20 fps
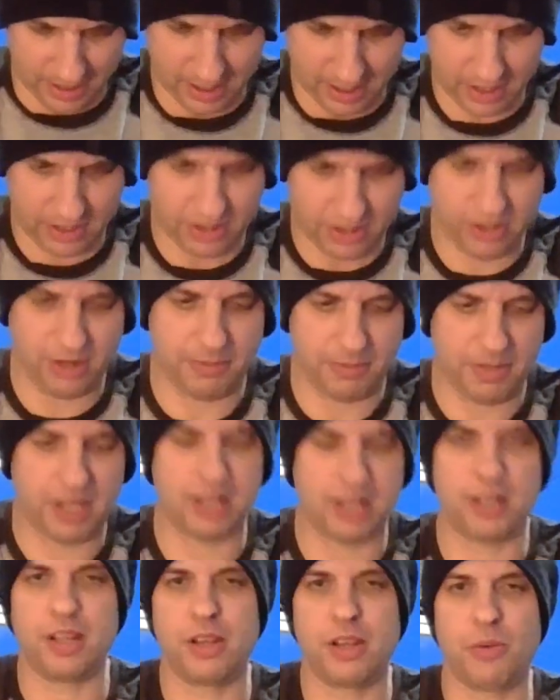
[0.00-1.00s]
It could
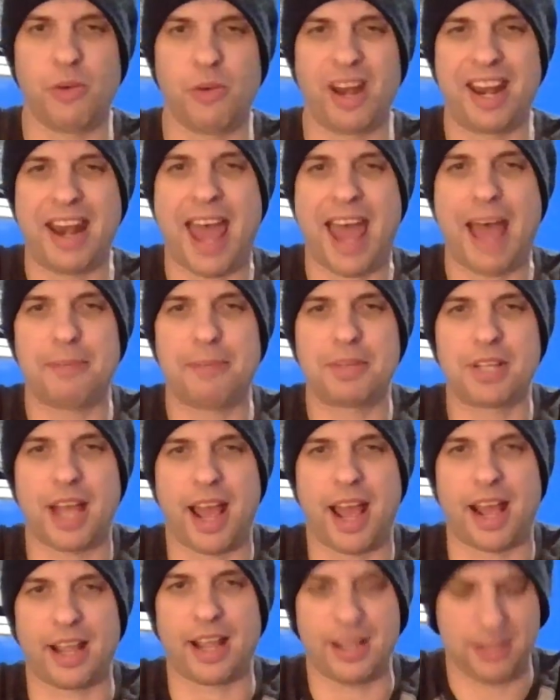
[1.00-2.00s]
mean that you want a
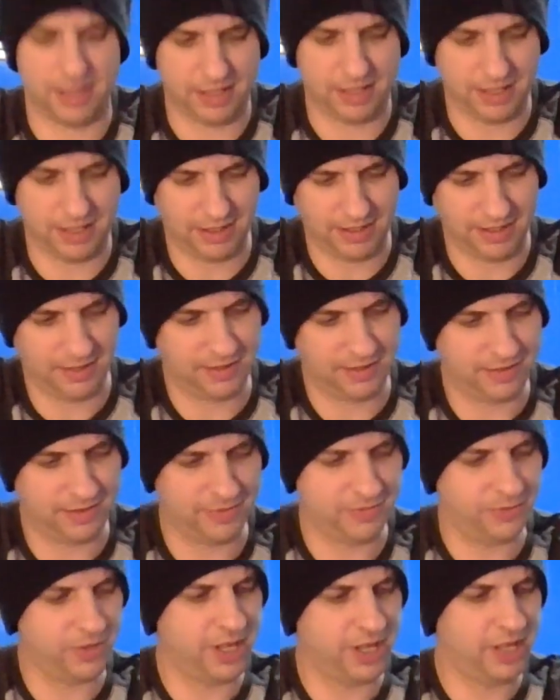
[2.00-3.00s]
knapsack.
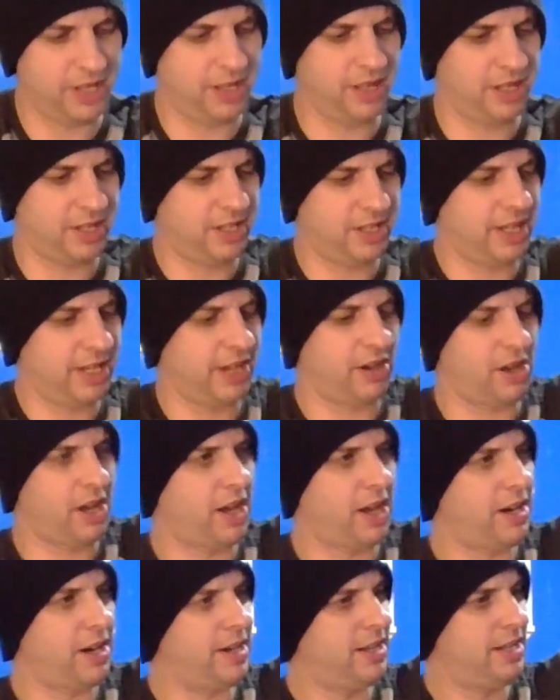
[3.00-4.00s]
There's this thing
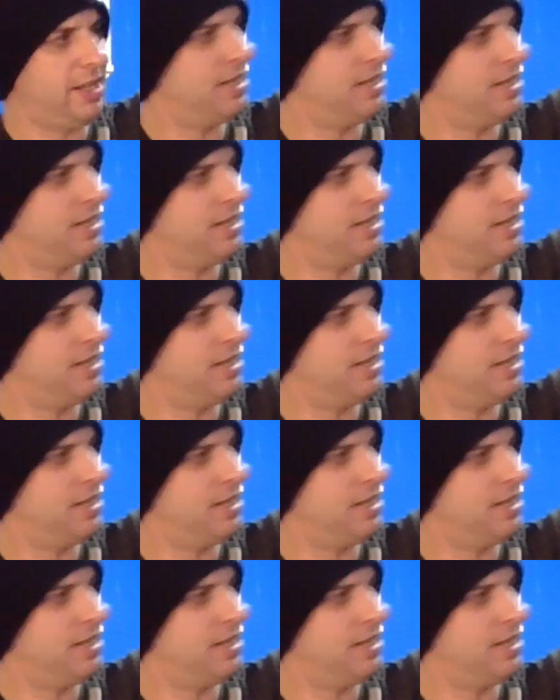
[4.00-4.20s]
on